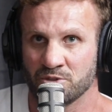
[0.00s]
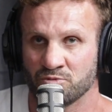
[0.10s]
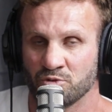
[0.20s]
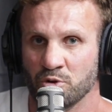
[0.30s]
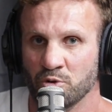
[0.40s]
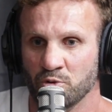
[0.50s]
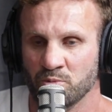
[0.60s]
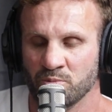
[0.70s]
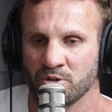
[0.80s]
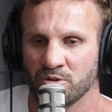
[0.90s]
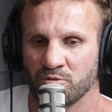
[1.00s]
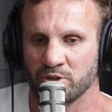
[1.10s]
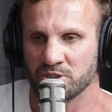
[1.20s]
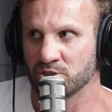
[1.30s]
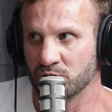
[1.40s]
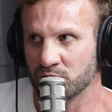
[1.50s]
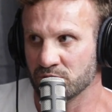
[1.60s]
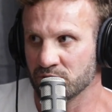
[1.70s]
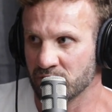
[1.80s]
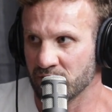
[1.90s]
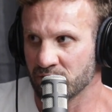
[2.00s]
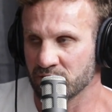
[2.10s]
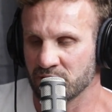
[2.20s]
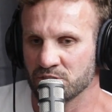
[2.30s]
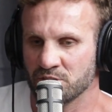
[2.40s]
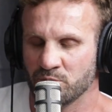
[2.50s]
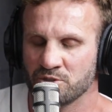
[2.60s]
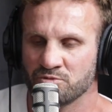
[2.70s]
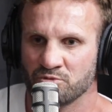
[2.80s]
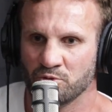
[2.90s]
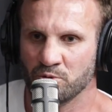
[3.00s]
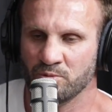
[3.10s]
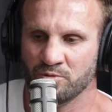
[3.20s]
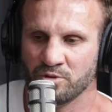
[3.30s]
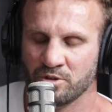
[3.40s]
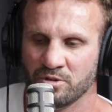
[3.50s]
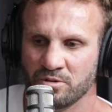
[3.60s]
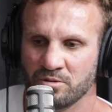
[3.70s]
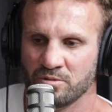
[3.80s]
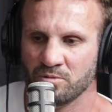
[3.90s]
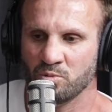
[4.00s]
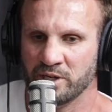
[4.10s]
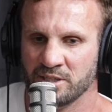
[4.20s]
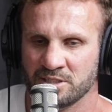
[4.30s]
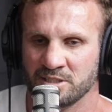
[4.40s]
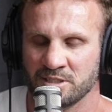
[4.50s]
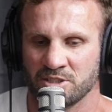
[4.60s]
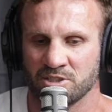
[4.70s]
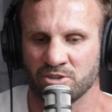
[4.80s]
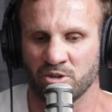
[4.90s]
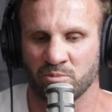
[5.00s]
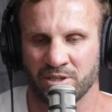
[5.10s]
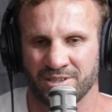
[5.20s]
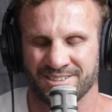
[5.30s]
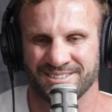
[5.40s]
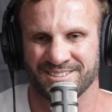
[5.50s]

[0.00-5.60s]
room for excuses now. There's so much room for weaknesses, and there's so many.